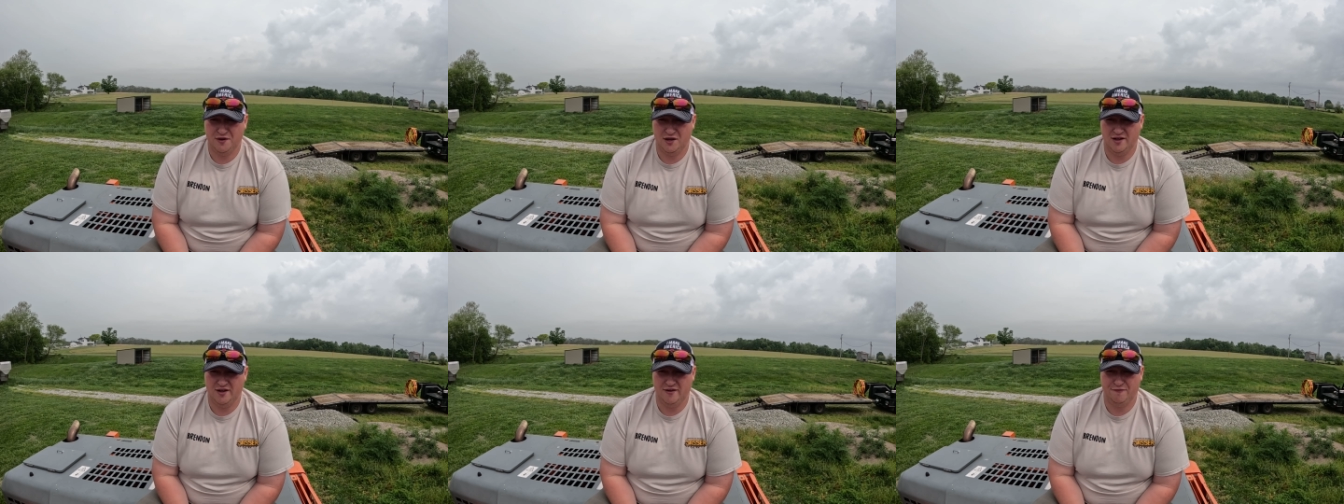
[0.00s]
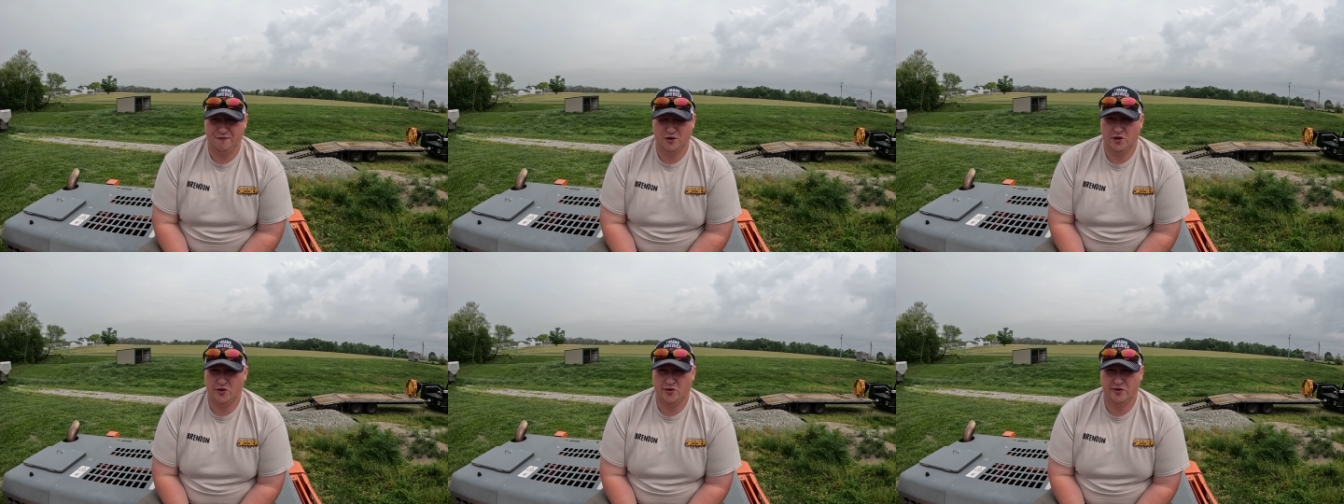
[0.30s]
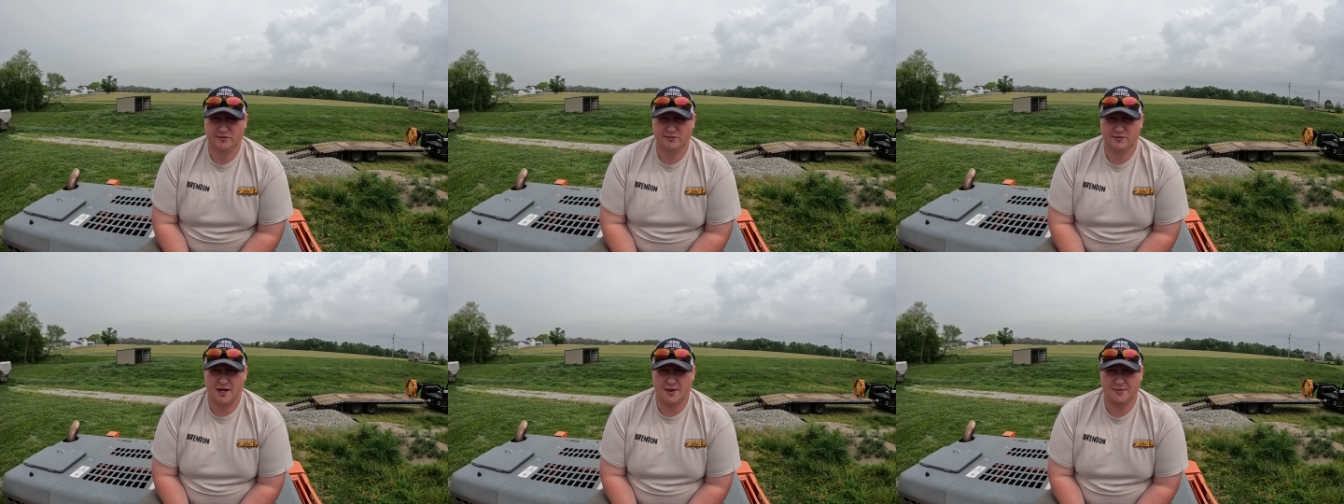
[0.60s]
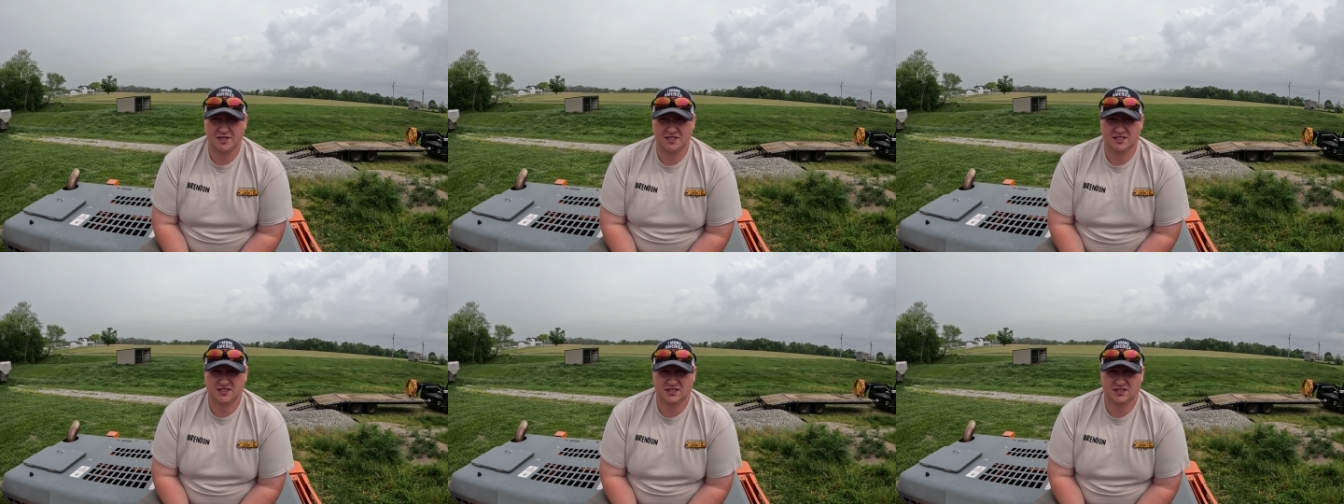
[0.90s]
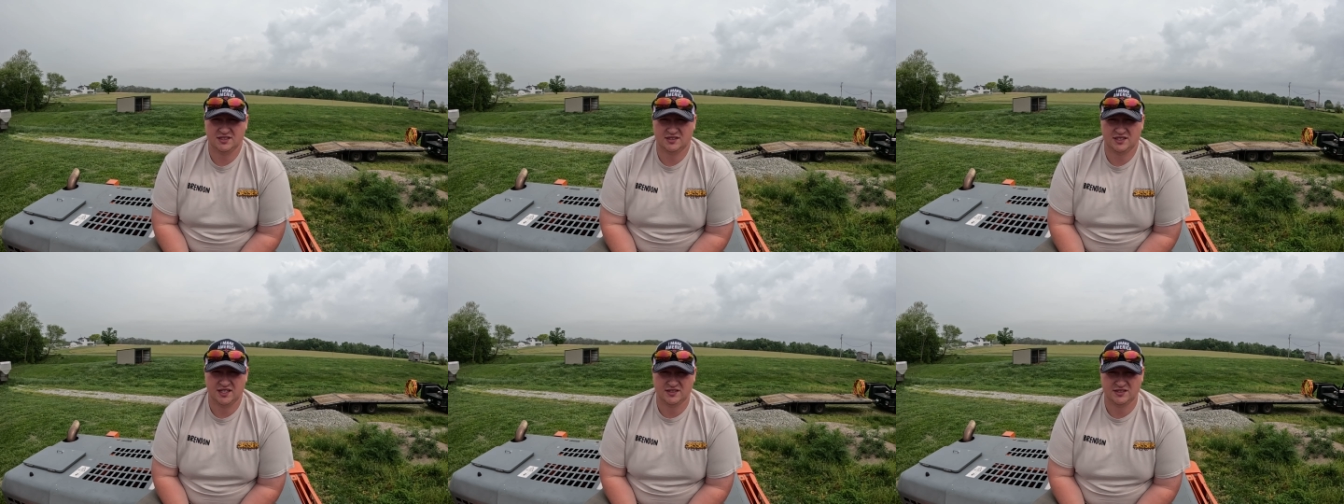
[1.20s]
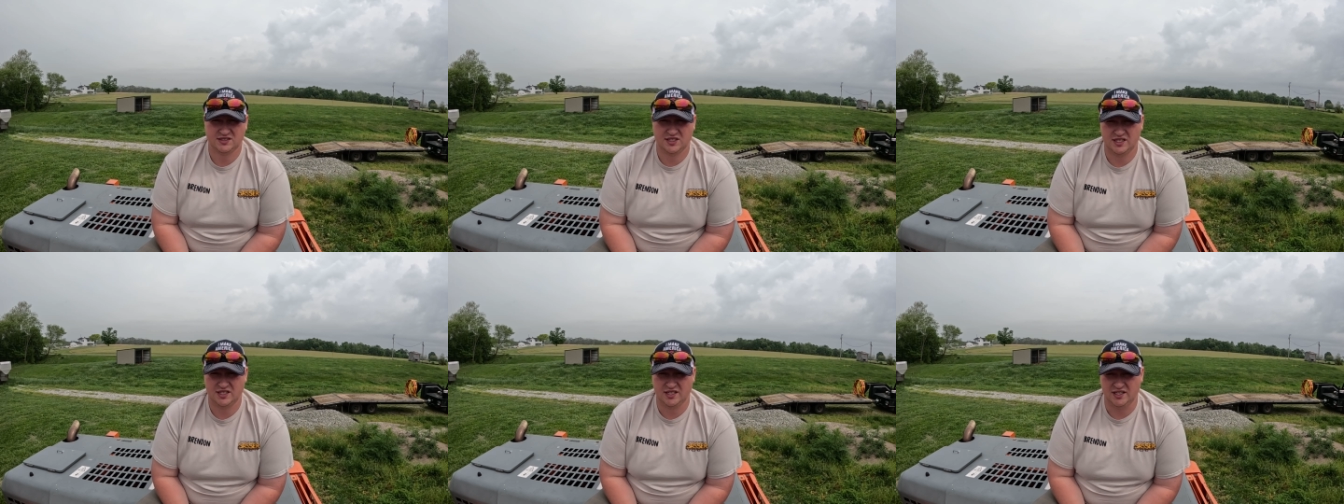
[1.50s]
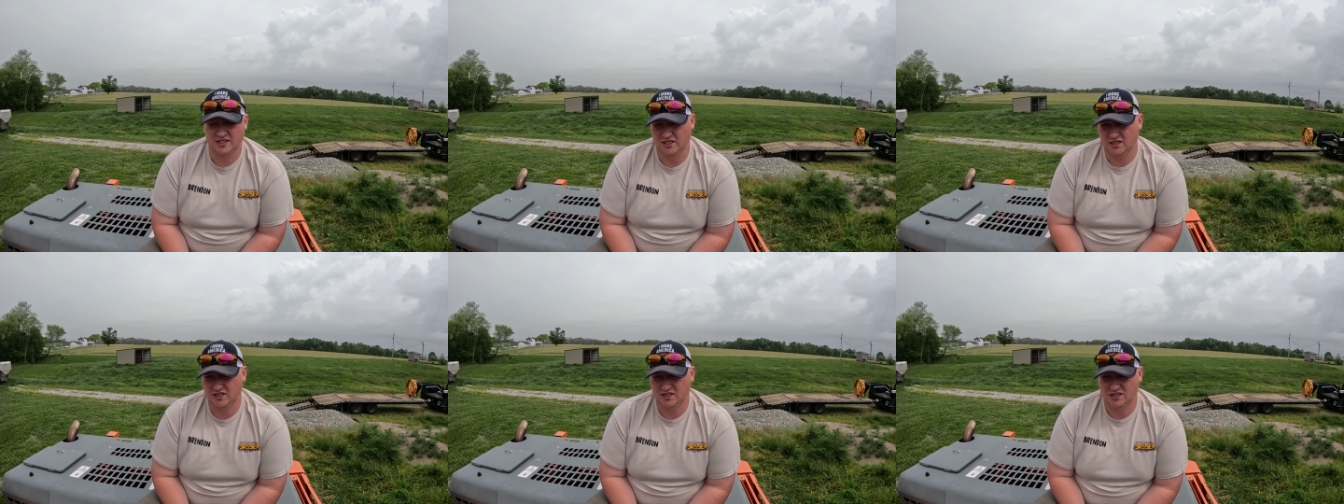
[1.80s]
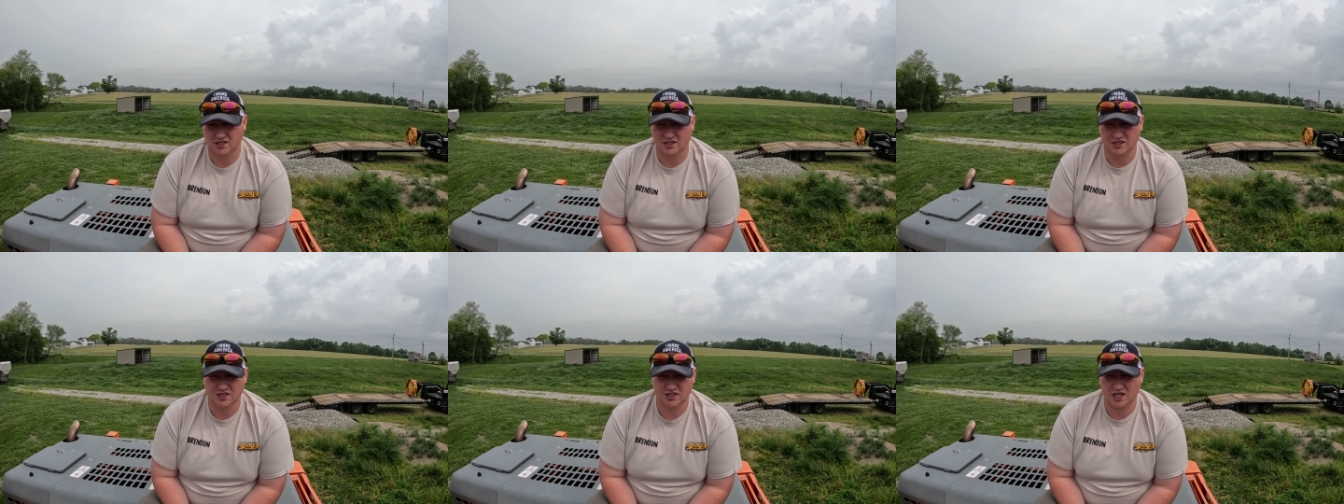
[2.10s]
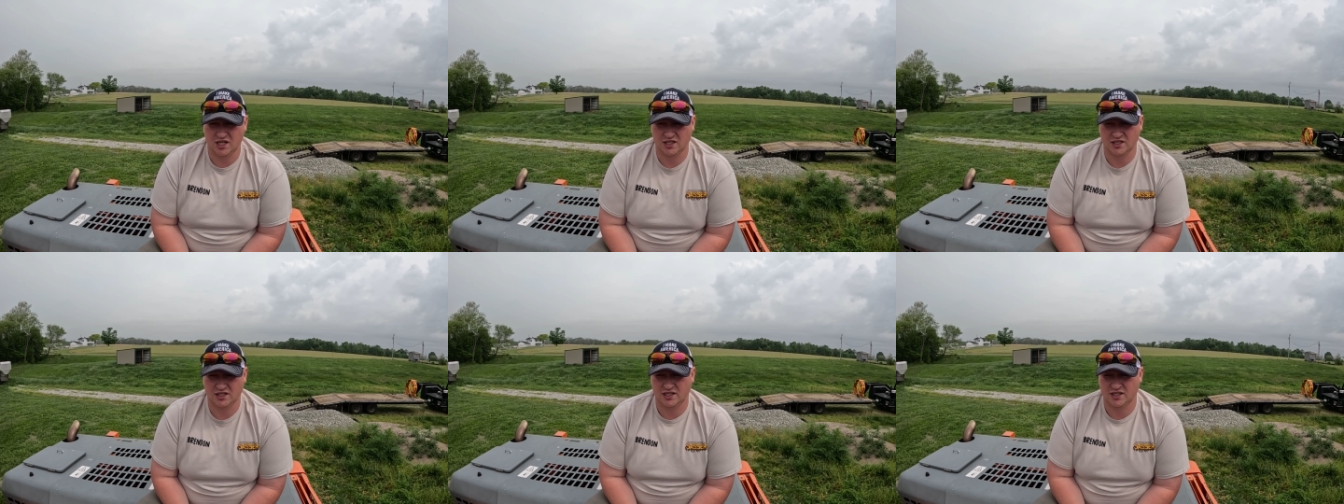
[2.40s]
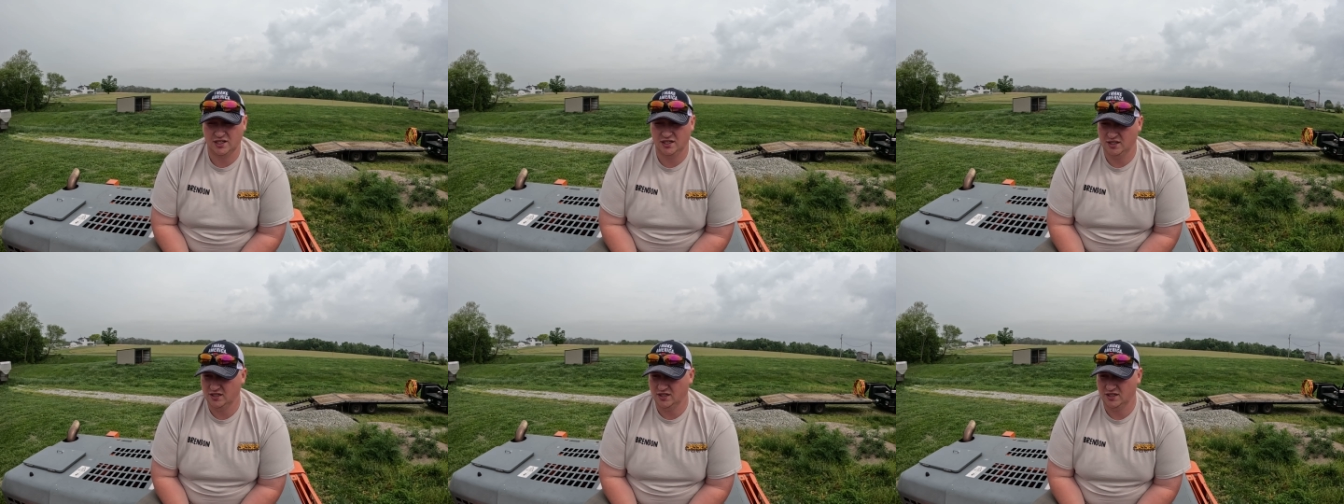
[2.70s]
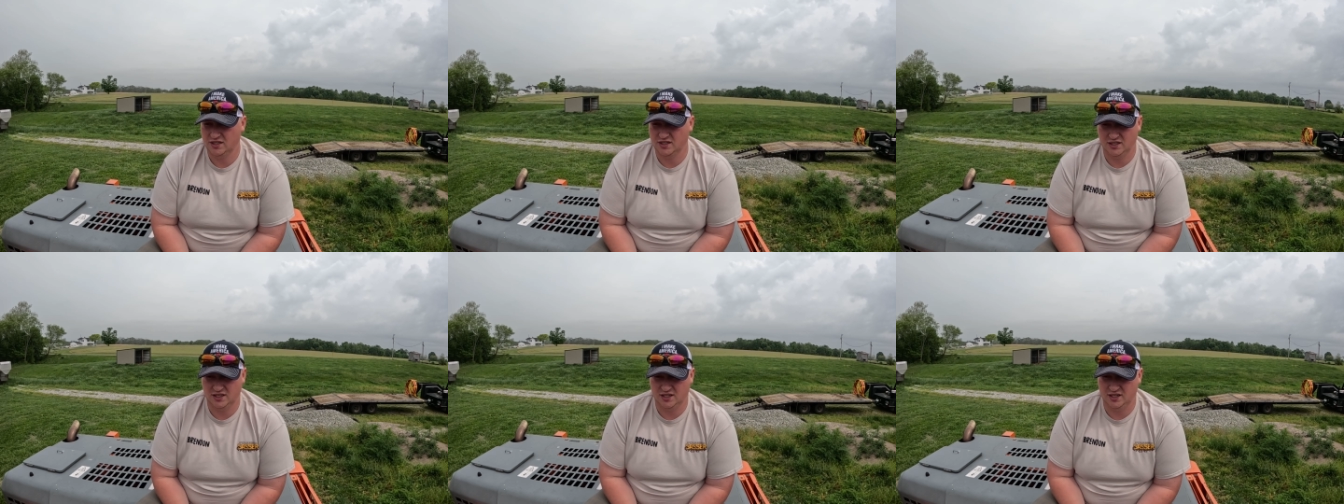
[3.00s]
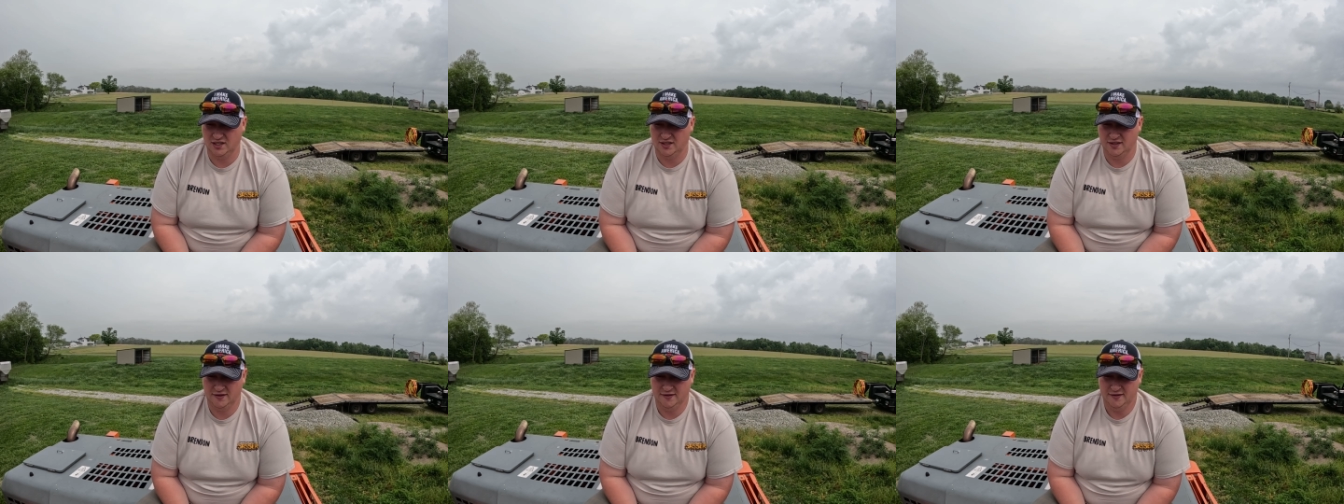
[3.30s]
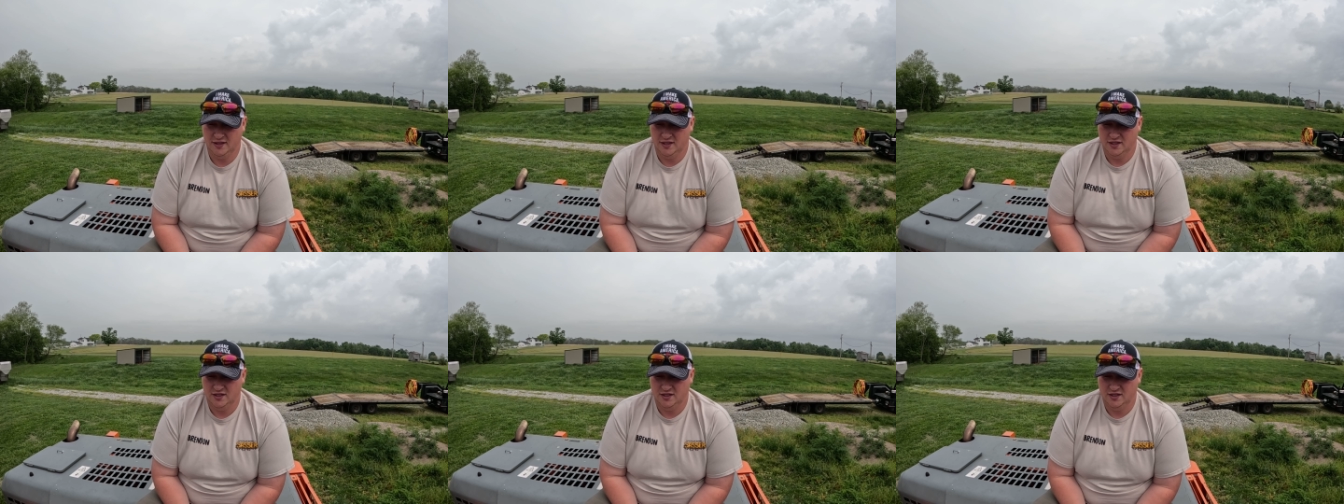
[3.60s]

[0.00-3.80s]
uh, following my business as a young, uh,